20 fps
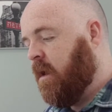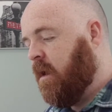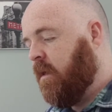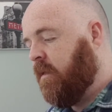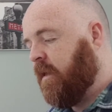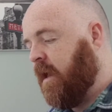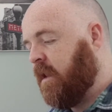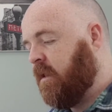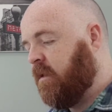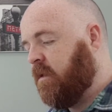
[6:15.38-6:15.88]

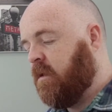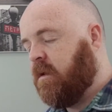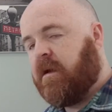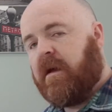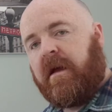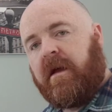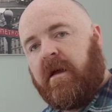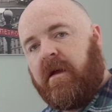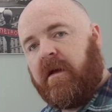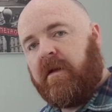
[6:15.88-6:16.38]
then
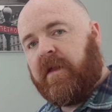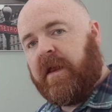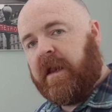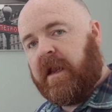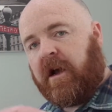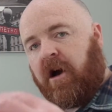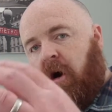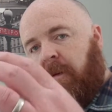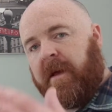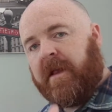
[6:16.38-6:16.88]
in the
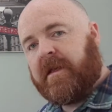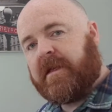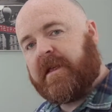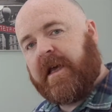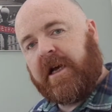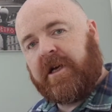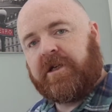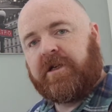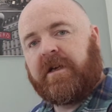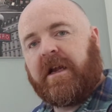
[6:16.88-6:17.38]
comments
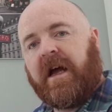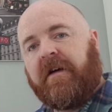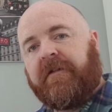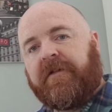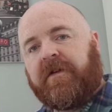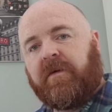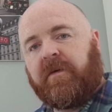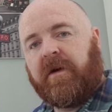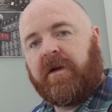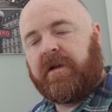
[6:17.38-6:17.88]
section
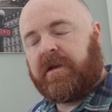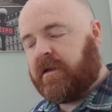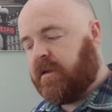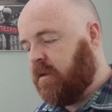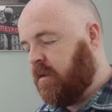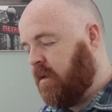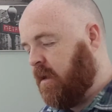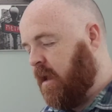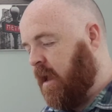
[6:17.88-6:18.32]
afterwards,